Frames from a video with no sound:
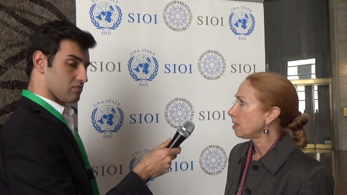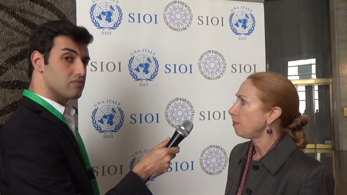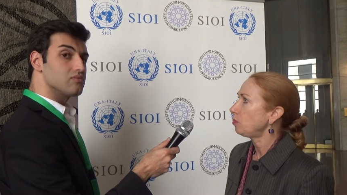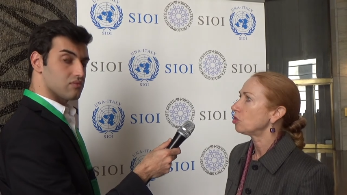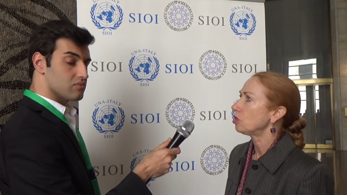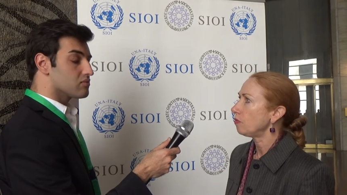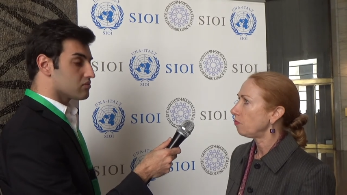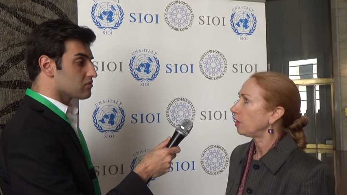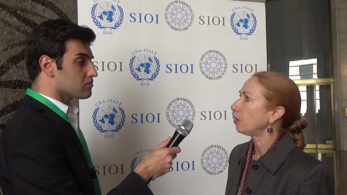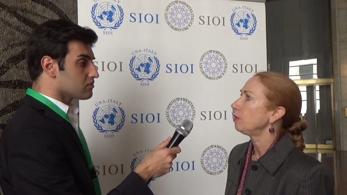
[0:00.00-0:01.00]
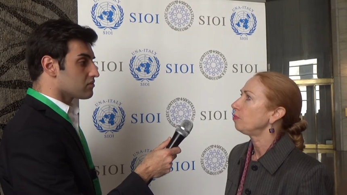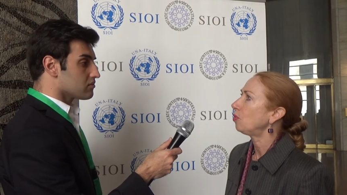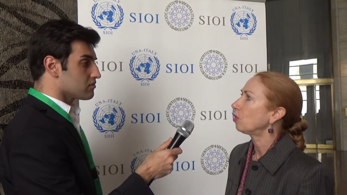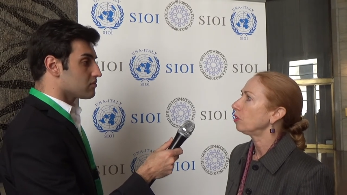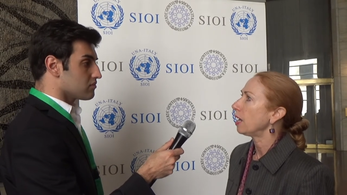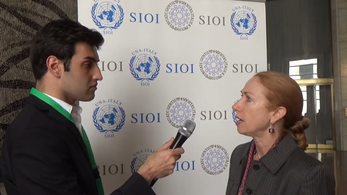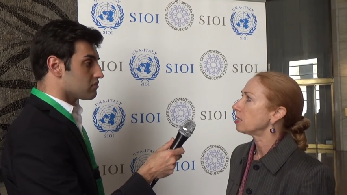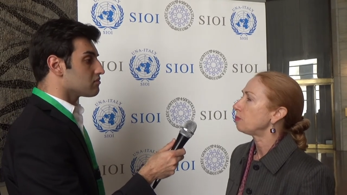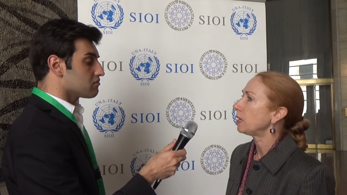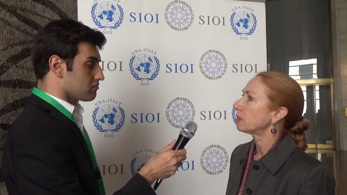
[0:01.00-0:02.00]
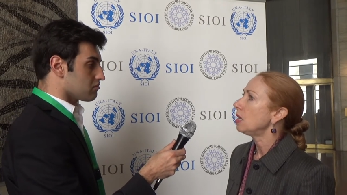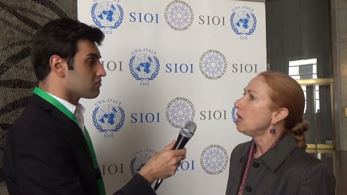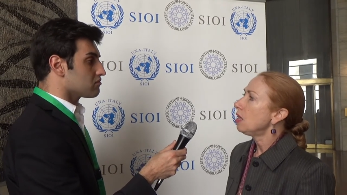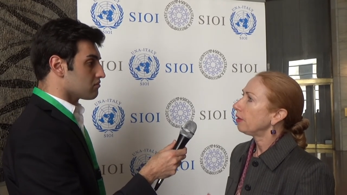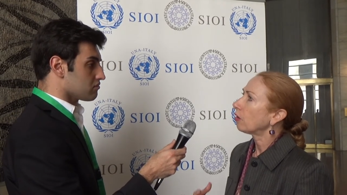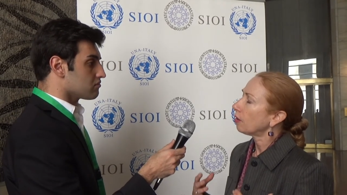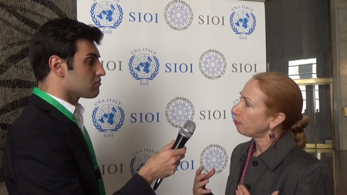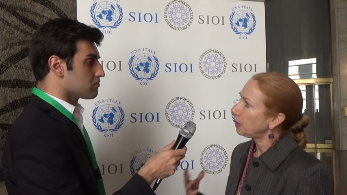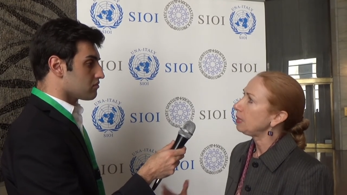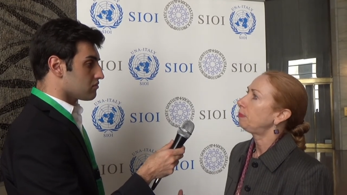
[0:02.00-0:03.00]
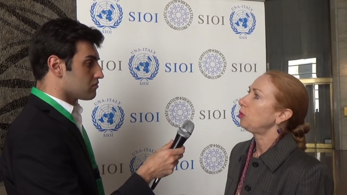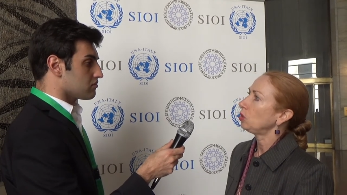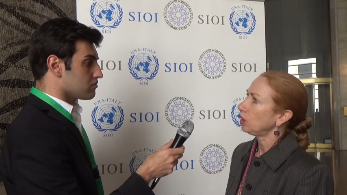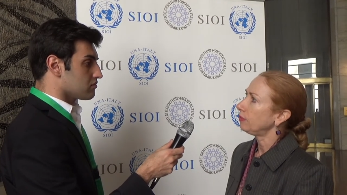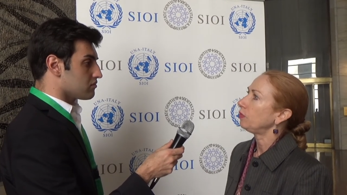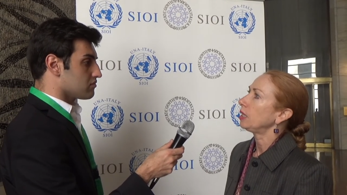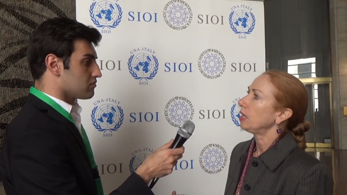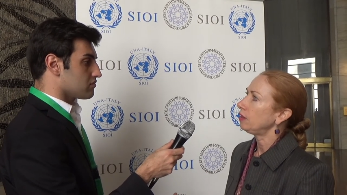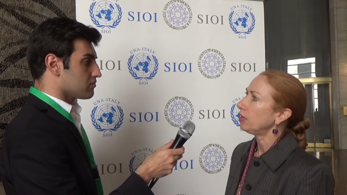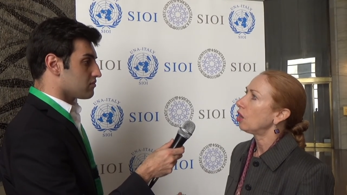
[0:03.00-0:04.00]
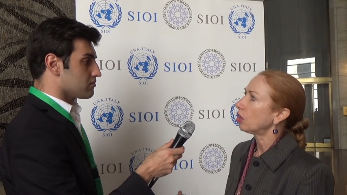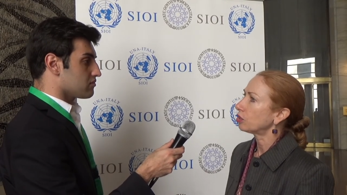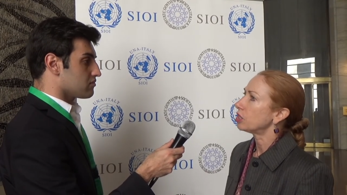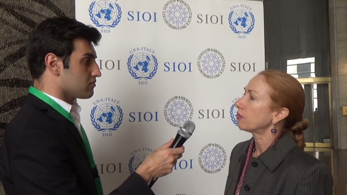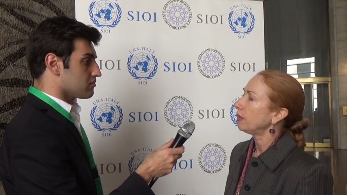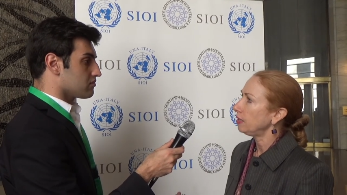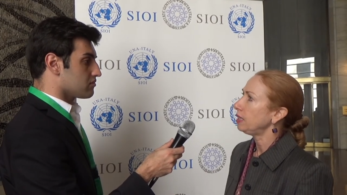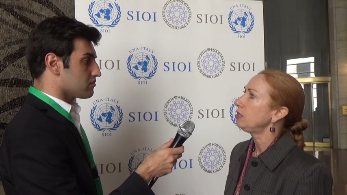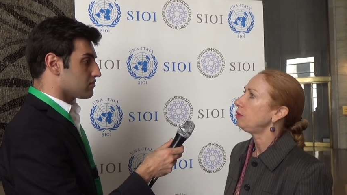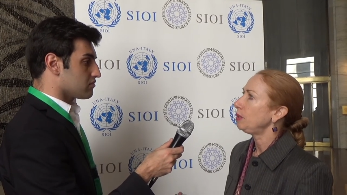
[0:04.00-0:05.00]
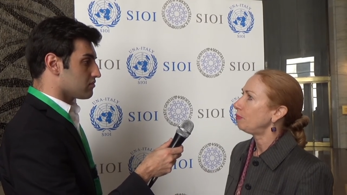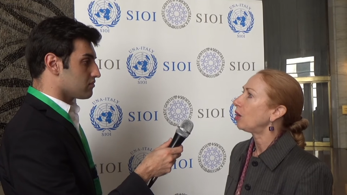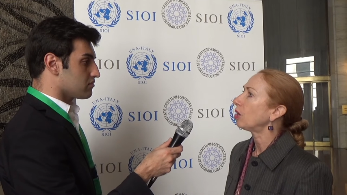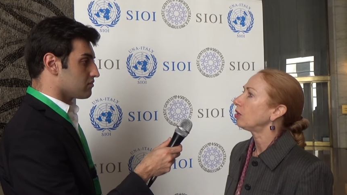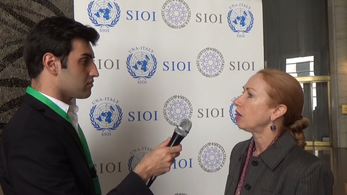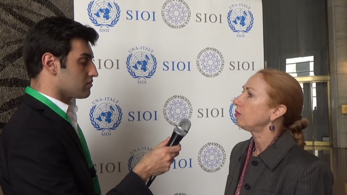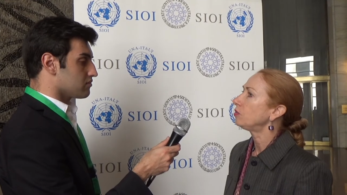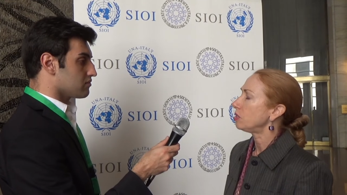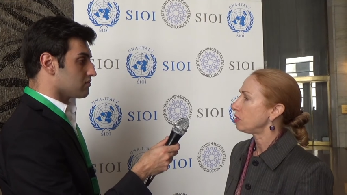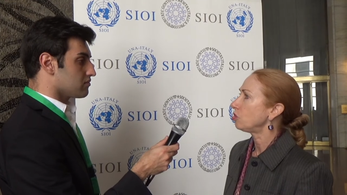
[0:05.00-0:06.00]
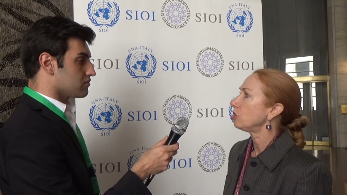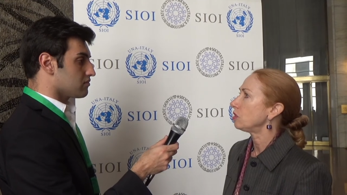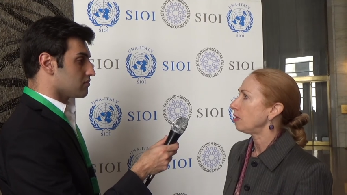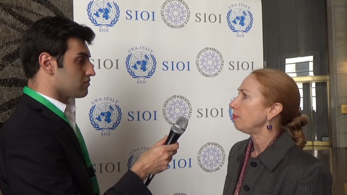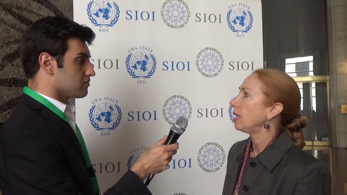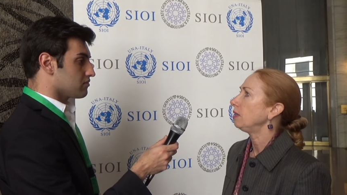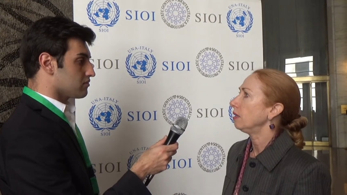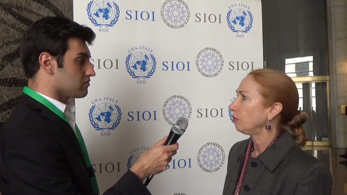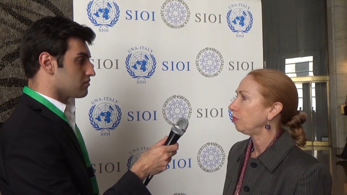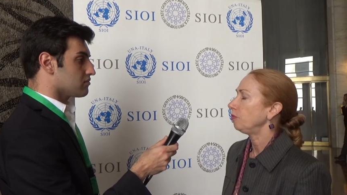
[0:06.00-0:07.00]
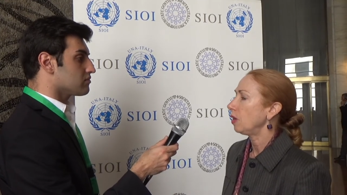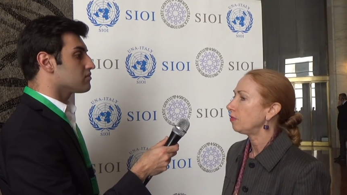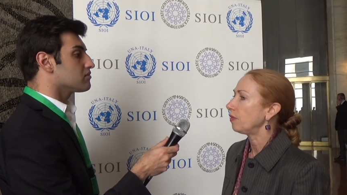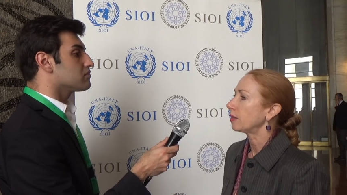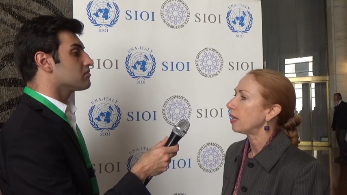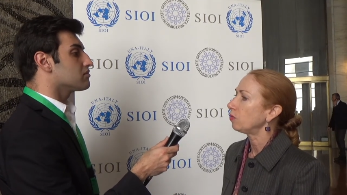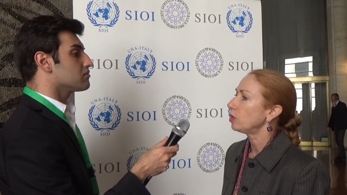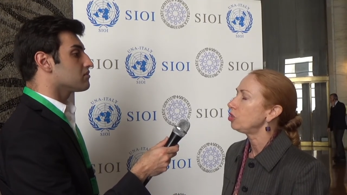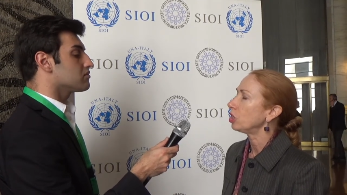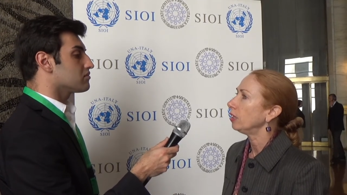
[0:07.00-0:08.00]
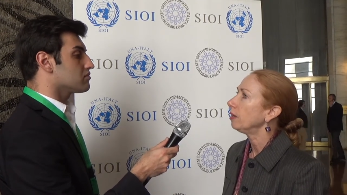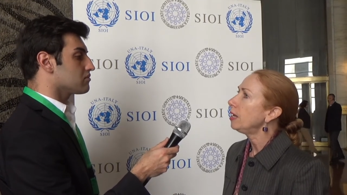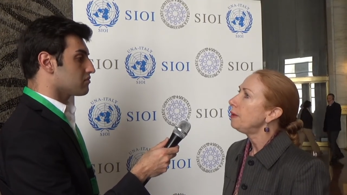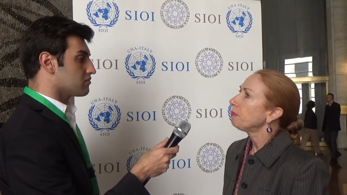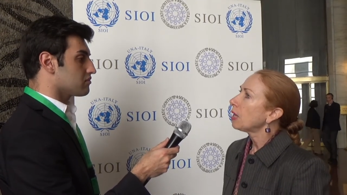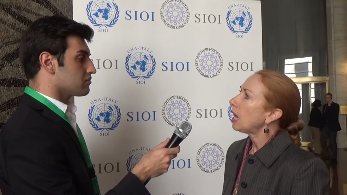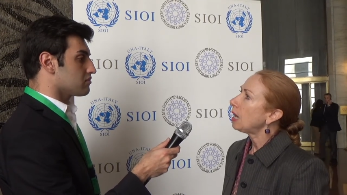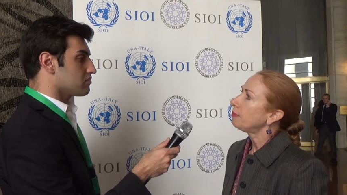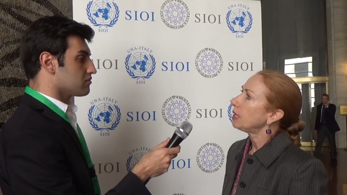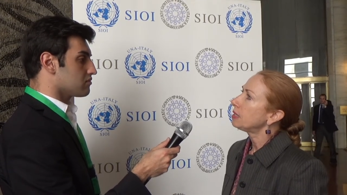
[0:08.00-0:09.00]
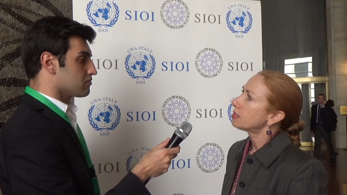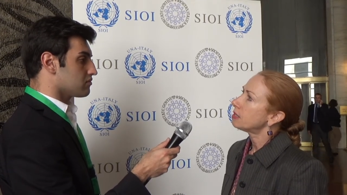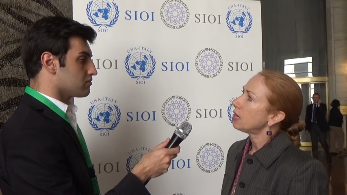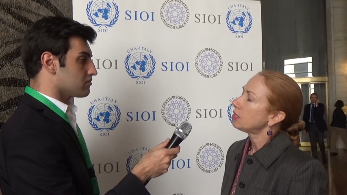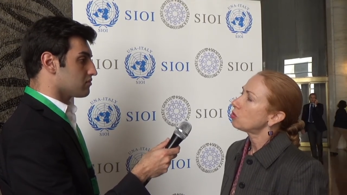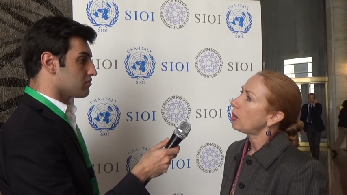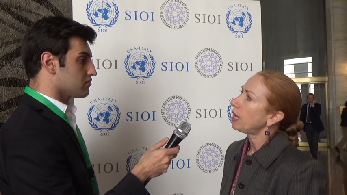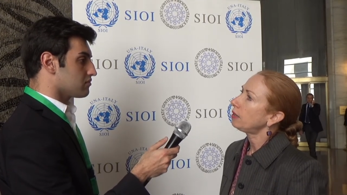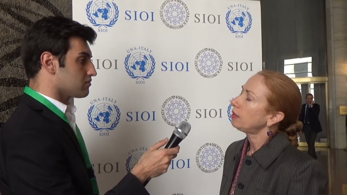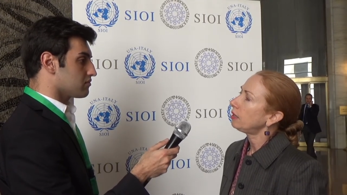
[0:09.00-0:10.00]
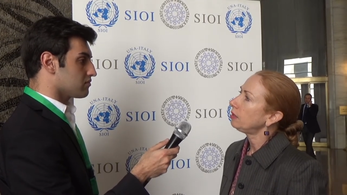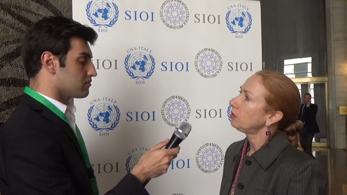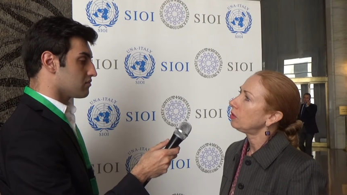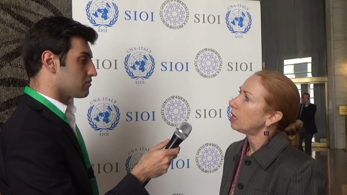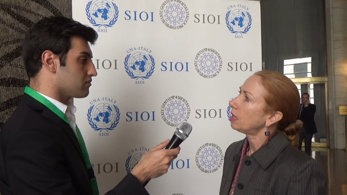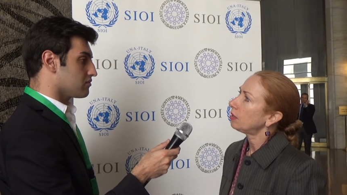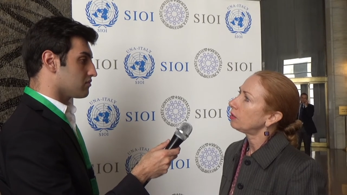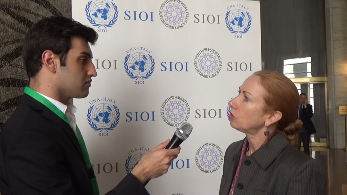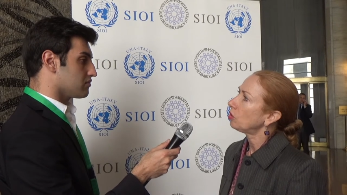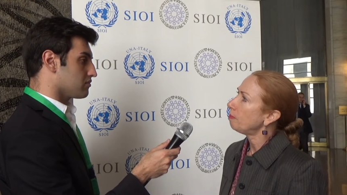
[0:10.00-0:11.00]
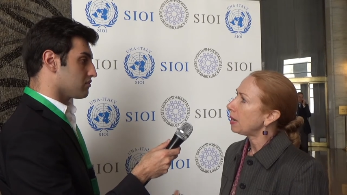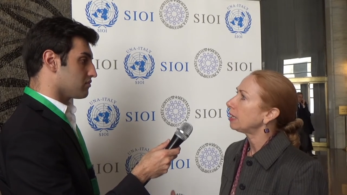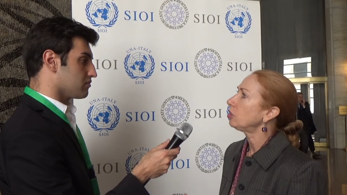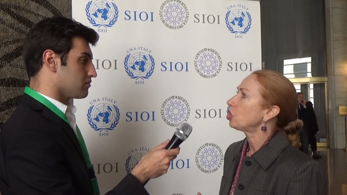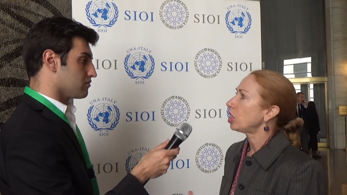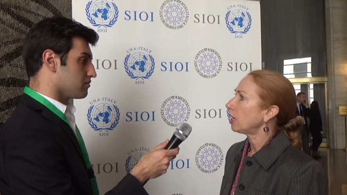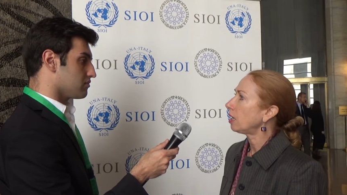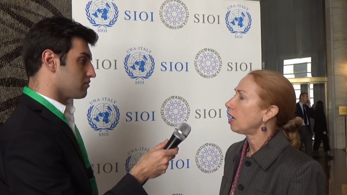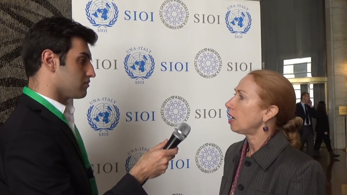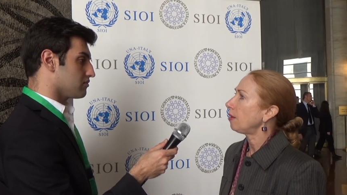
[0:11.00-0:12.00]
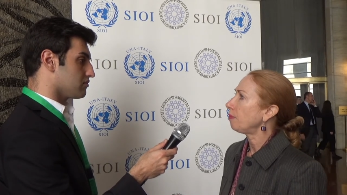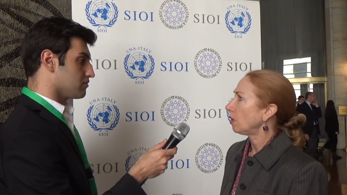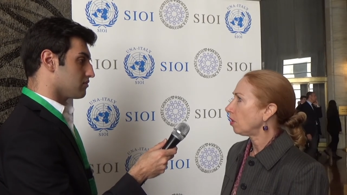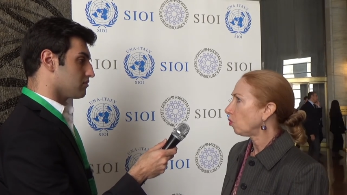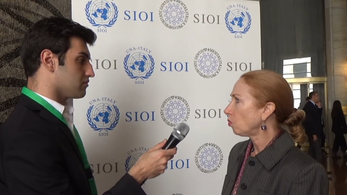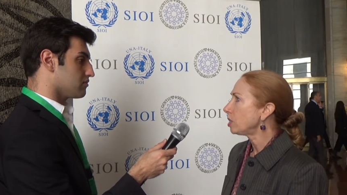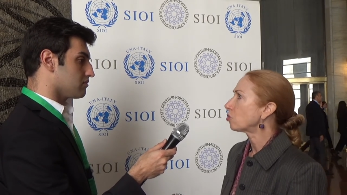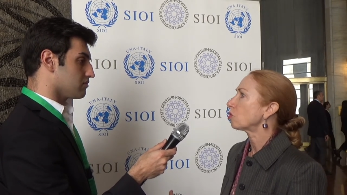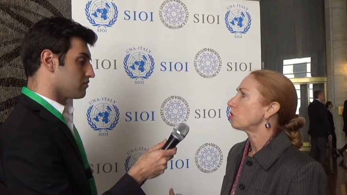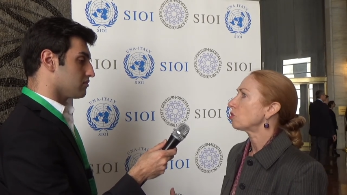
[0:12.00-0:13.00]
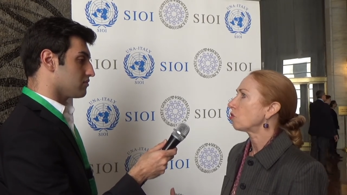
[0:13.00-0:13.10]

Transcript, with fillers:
Speaker 1: them, which is a very important aspect. There are people living in the Arctic that need to be part of decisions that made that affect that region. Um, it's as well in uh, managing um, resources